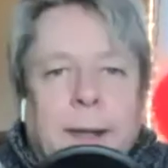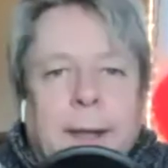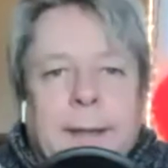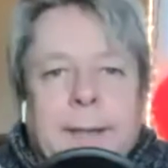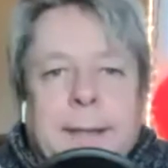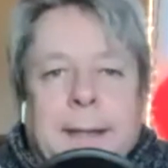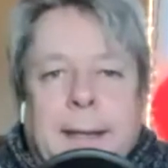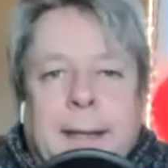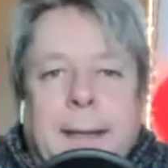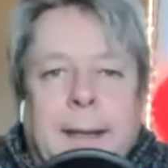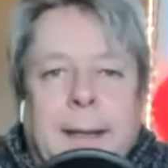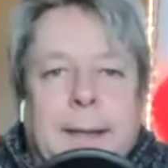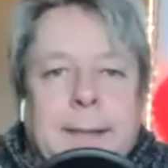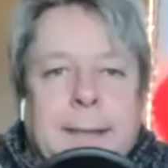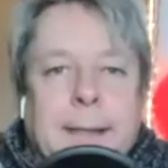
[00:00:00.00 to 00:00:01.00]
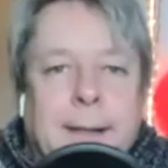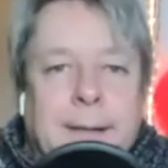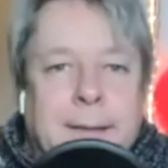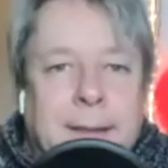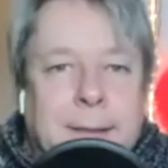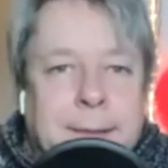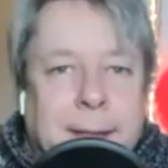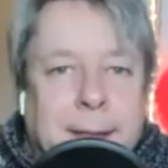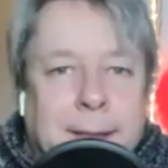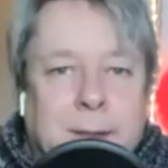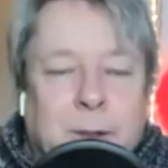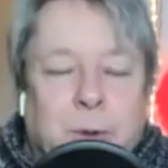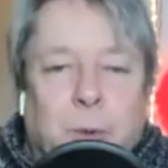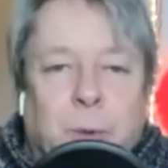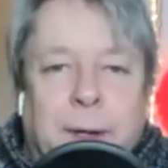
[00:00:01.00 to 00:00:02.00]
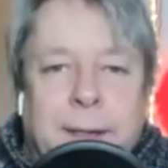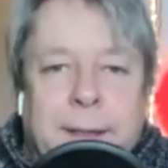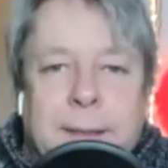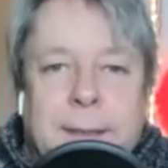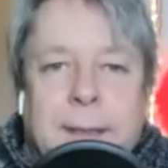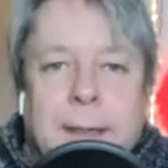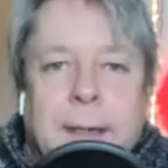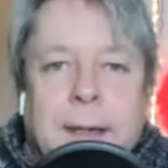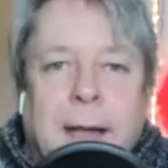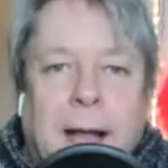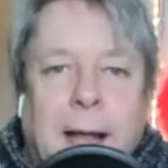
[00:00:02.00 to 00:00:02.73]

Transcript: Is that correct? I